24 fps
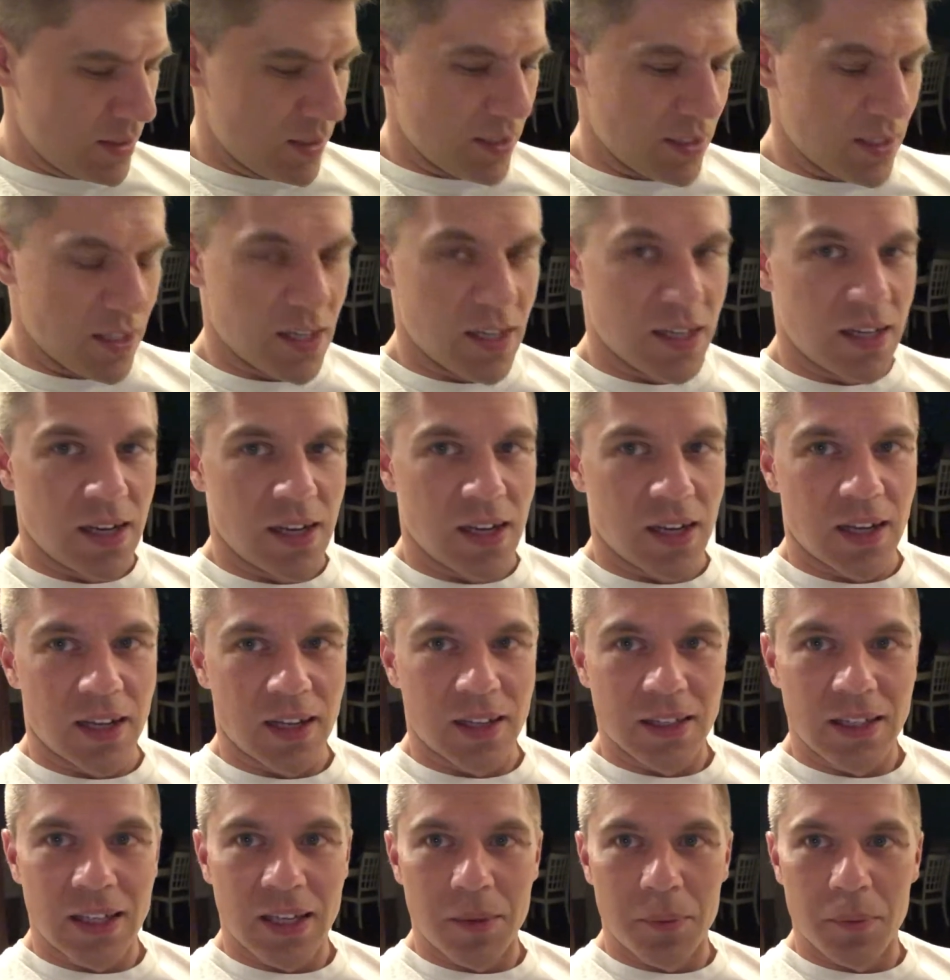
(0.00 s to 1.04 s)
and
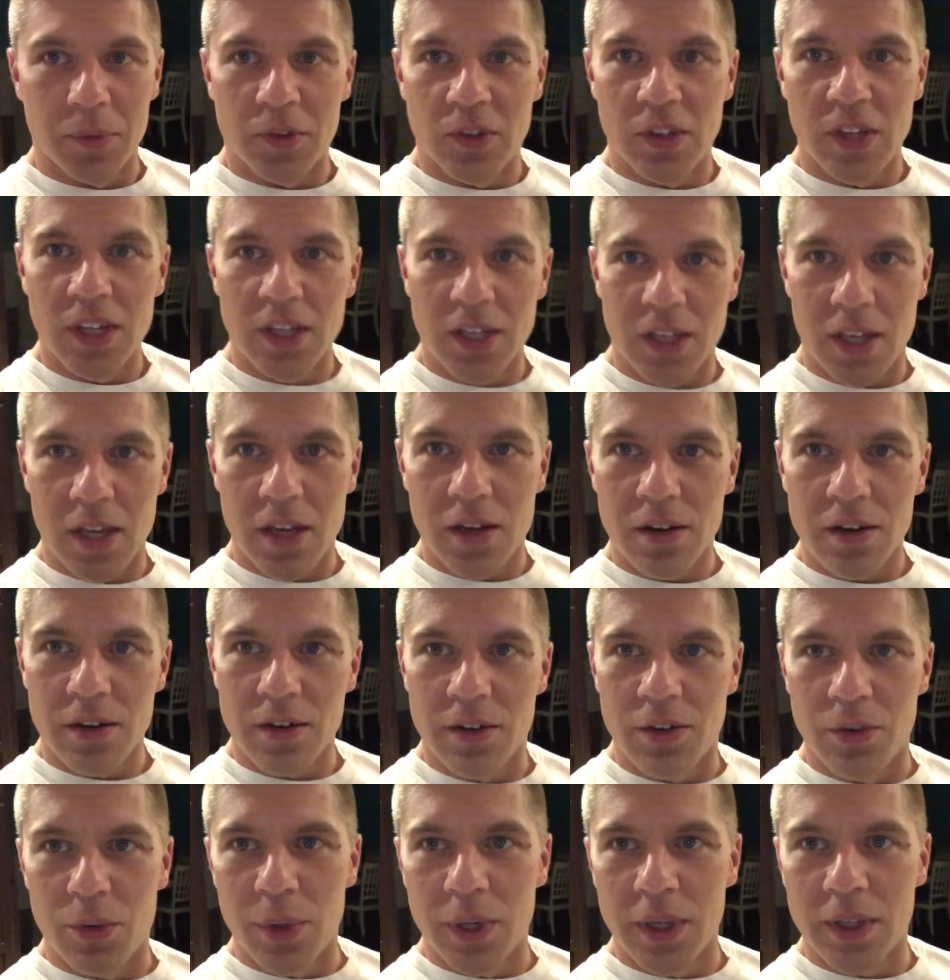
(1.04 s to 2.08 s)
I'm sitting here
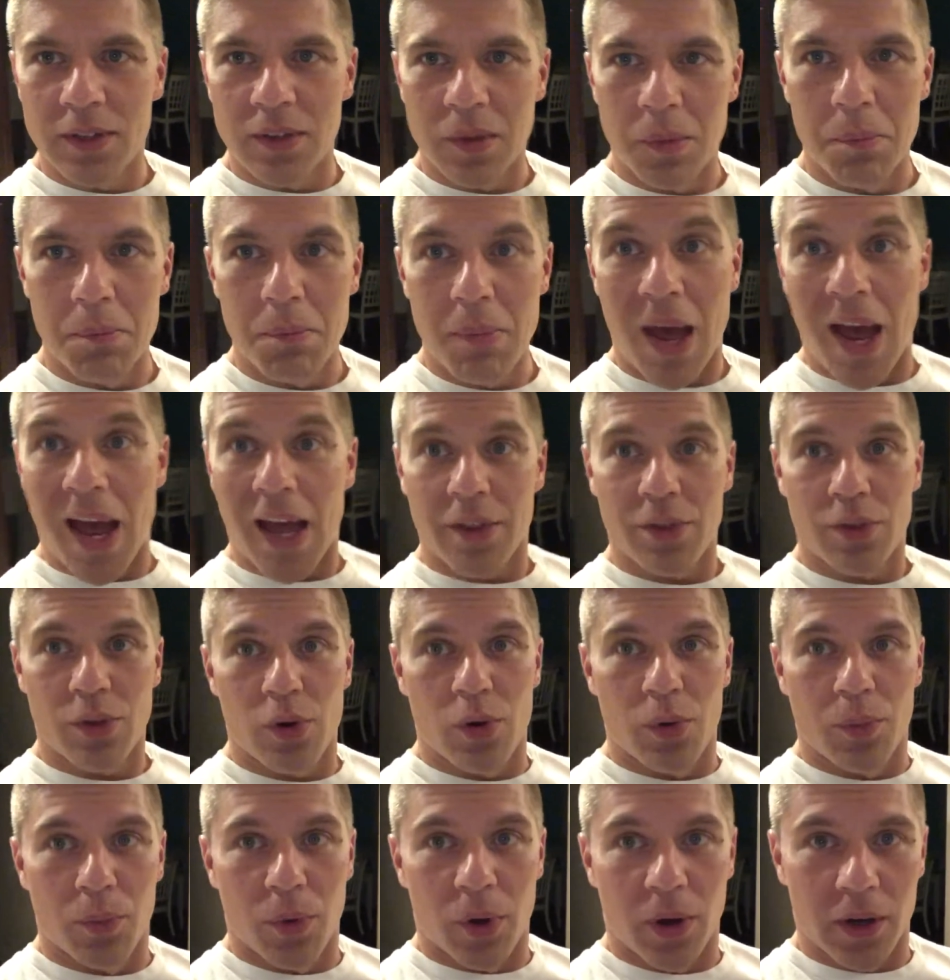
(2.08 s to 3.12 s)
doing some math
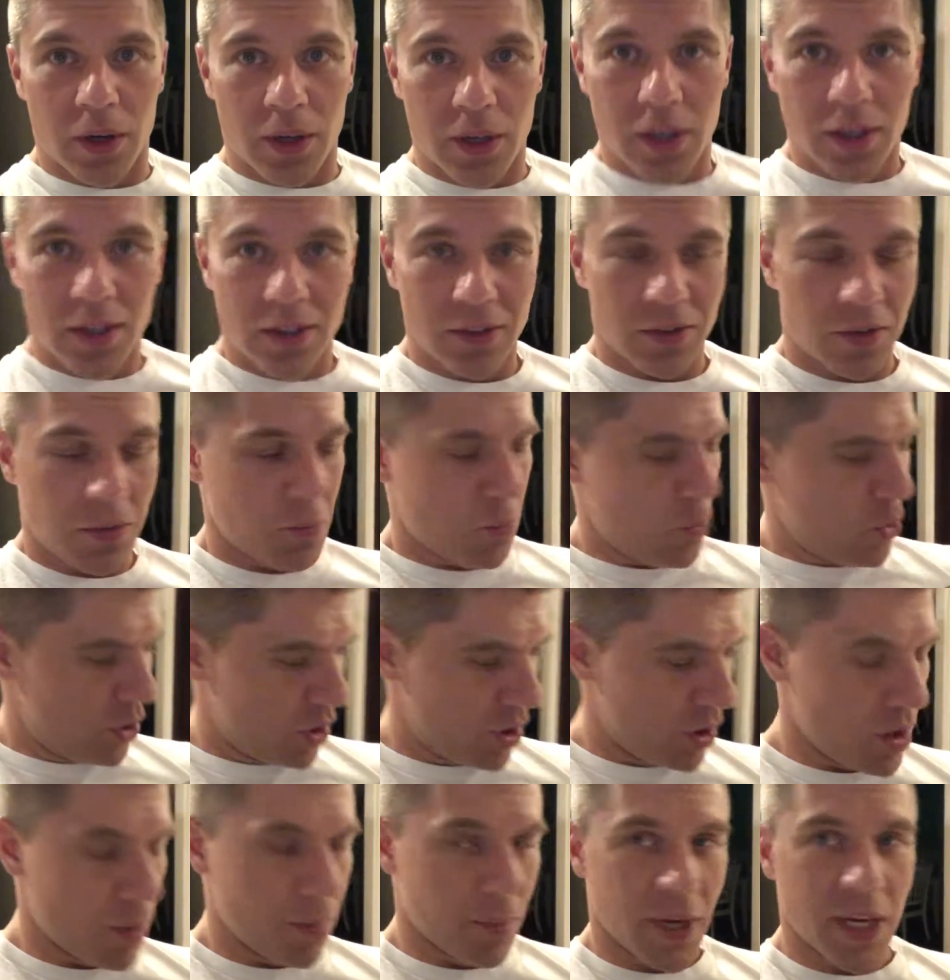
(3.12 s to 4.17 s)
homework. So I'm
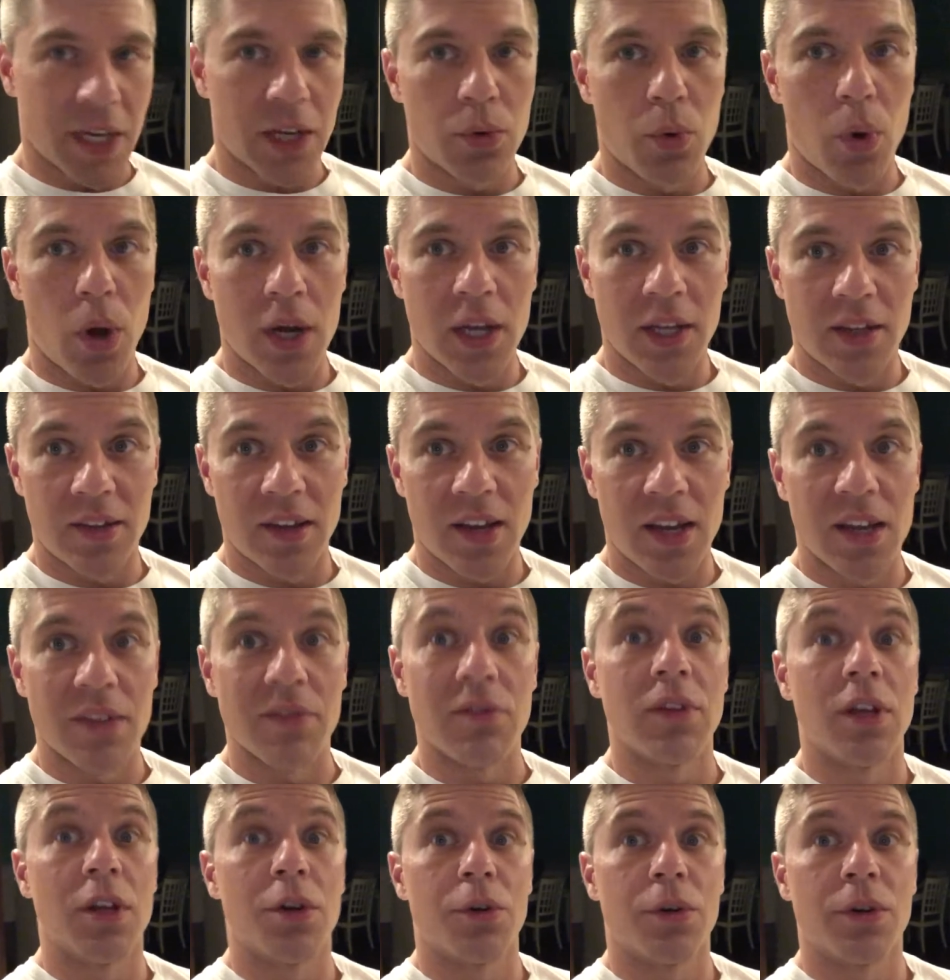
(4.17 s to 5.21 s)
working on my quantitative
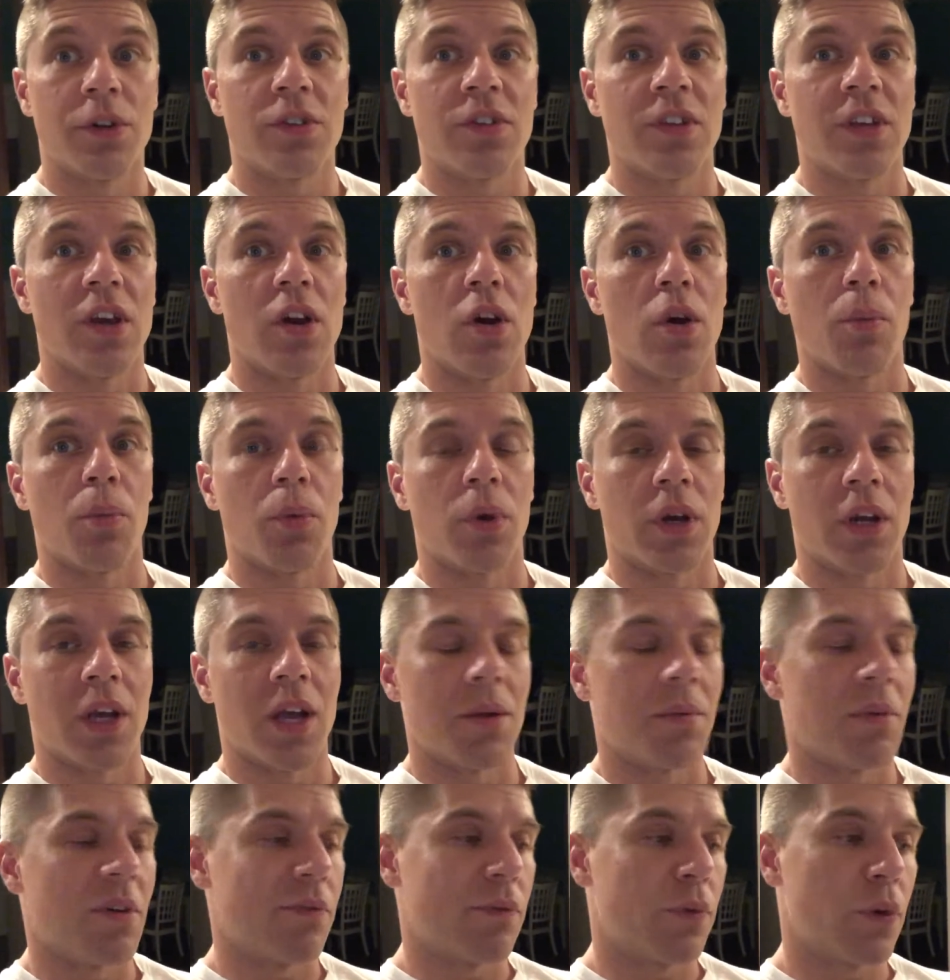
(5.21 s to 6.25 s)
literacy homework. I
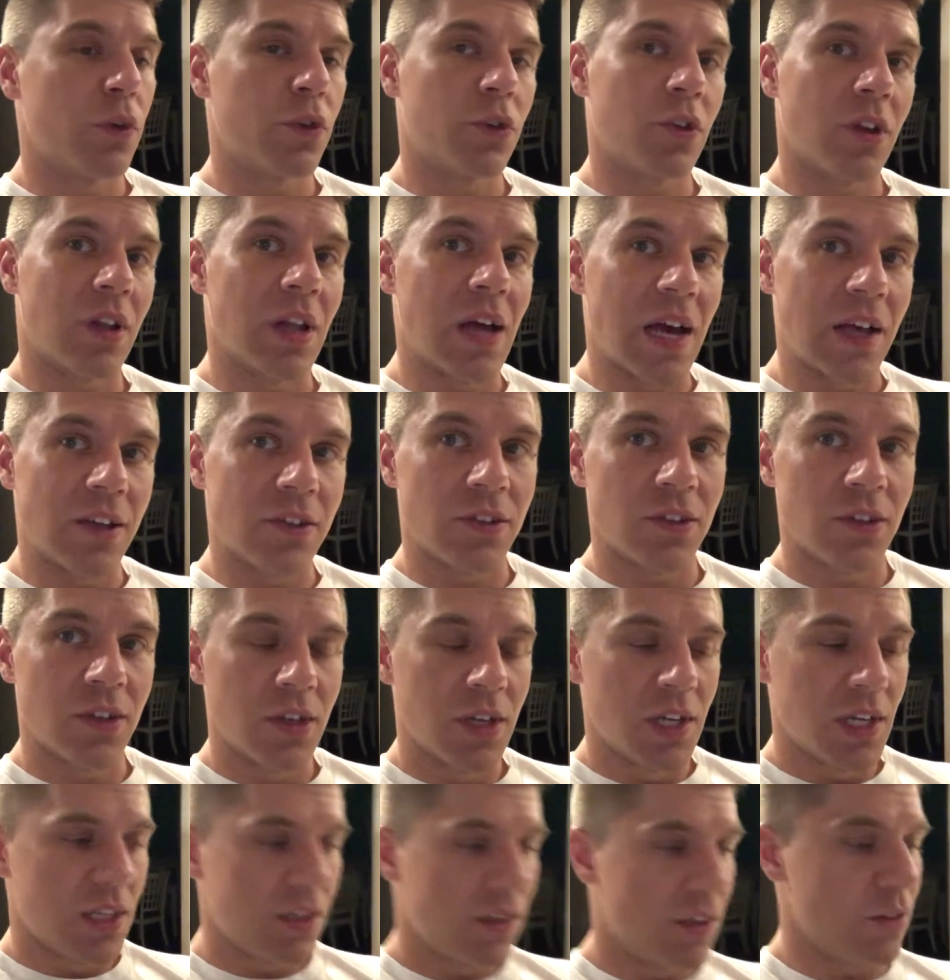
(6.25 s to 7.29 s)
had my first class
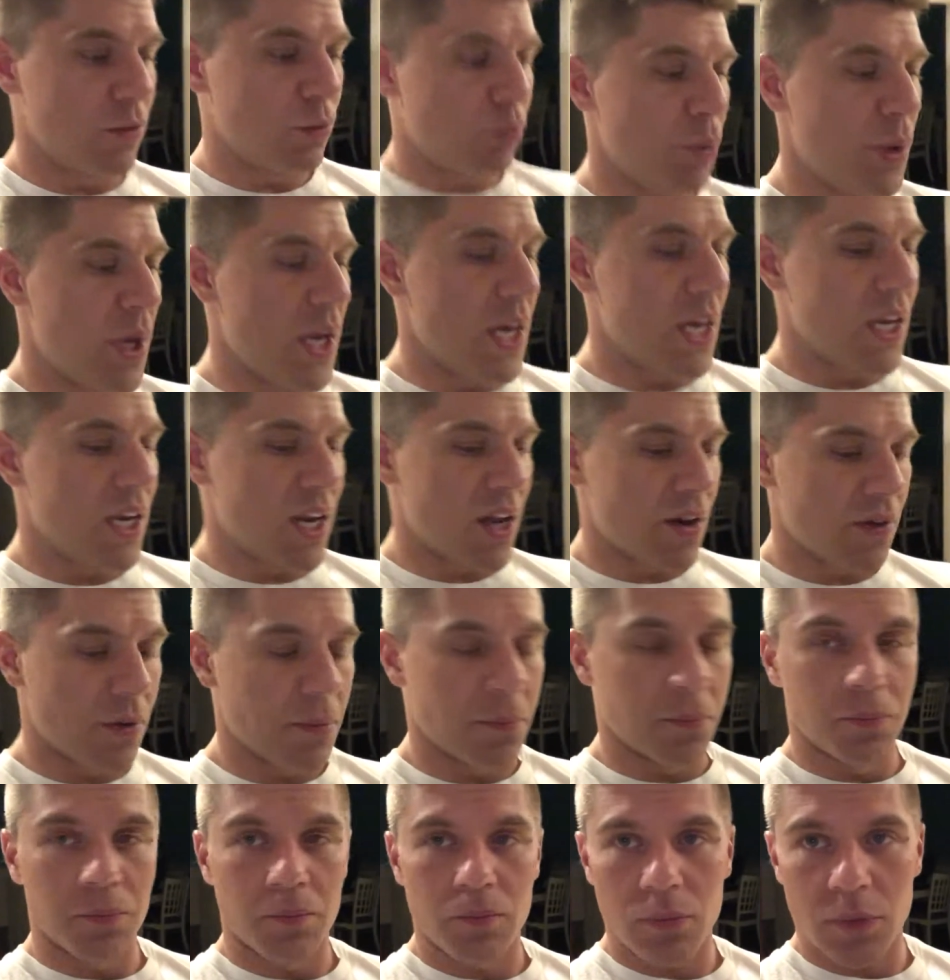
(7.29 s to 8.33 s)
this week, and now
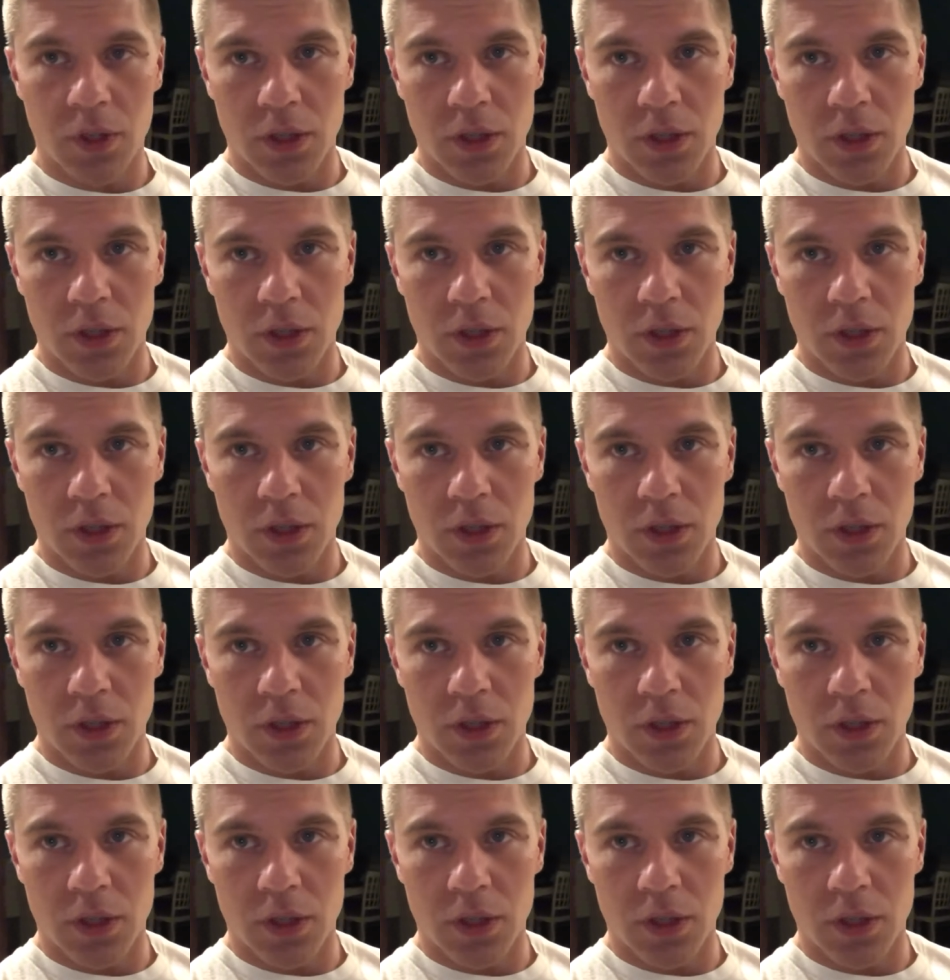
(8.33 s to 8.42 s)
I'm